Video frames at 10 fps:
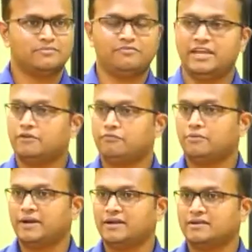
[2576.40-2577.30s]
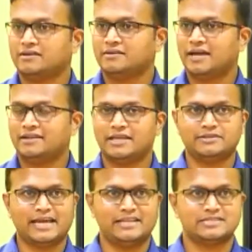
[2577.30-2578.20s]
Weak women, and
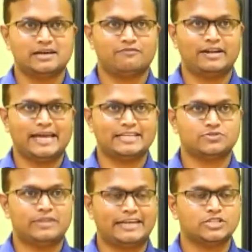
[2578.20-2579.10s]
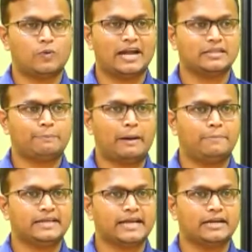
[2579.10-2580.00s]
that is what the
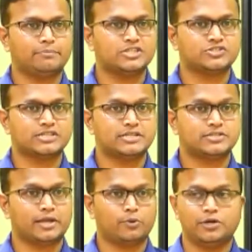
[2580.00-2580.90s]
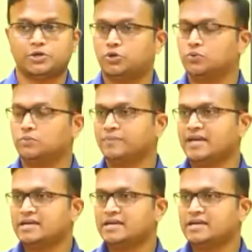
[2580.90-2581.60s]
public administration is required to do.